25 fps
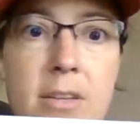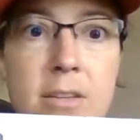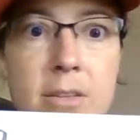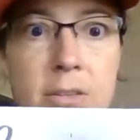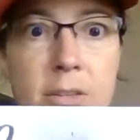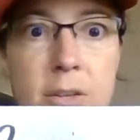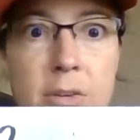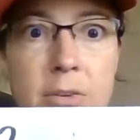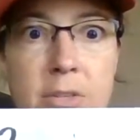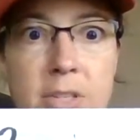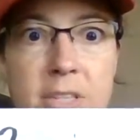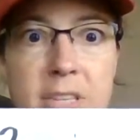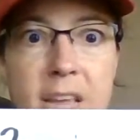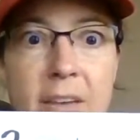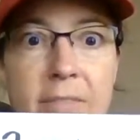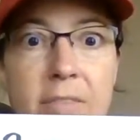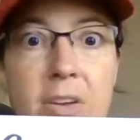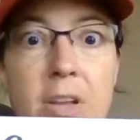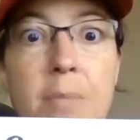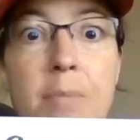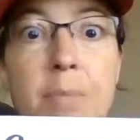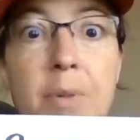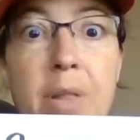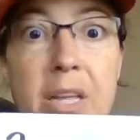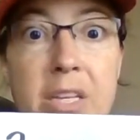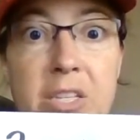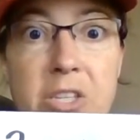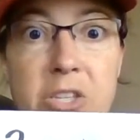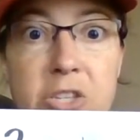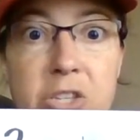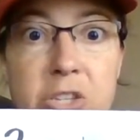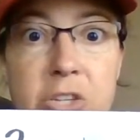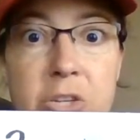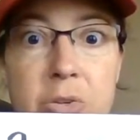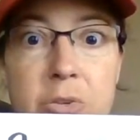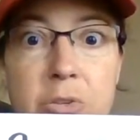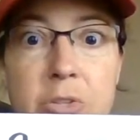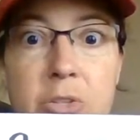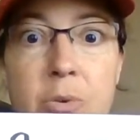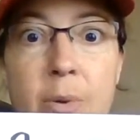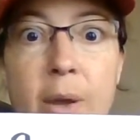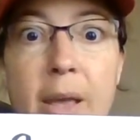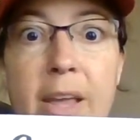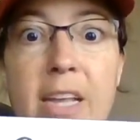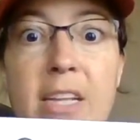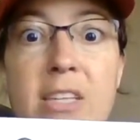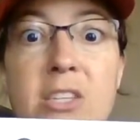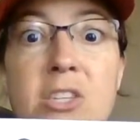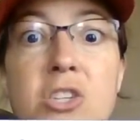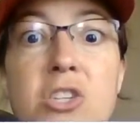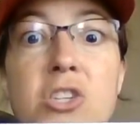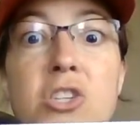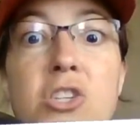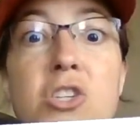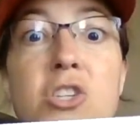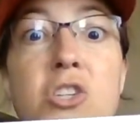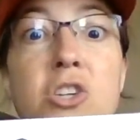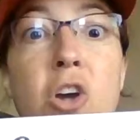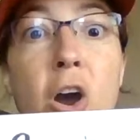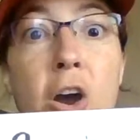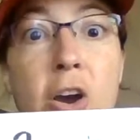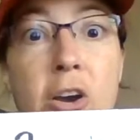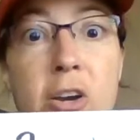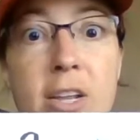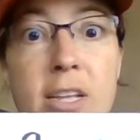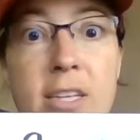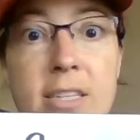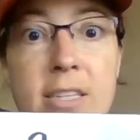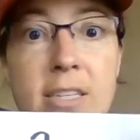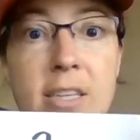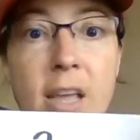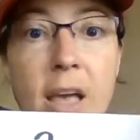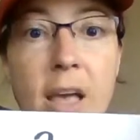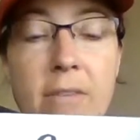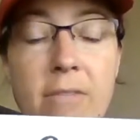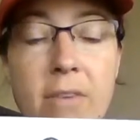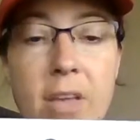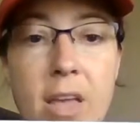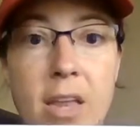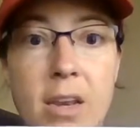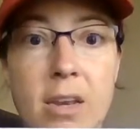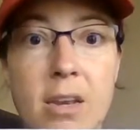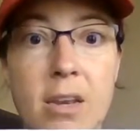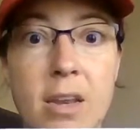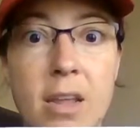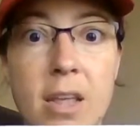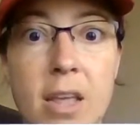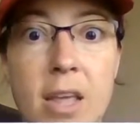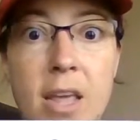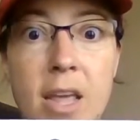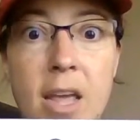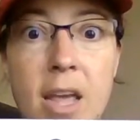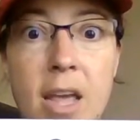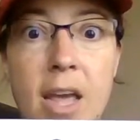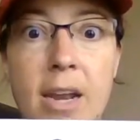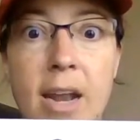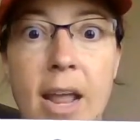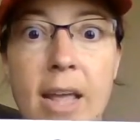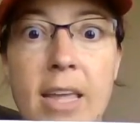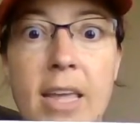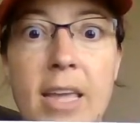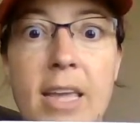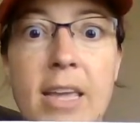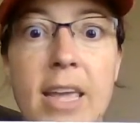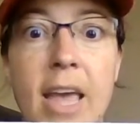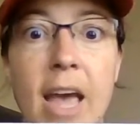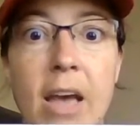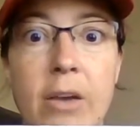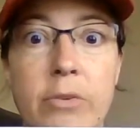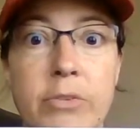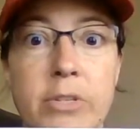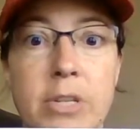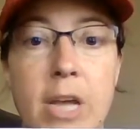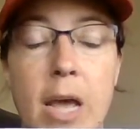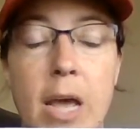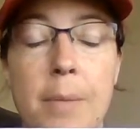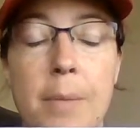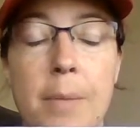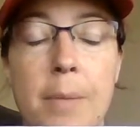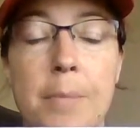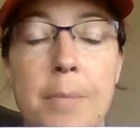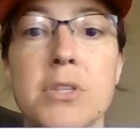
So 7 plus 2. So I can start at 7 and I can count up.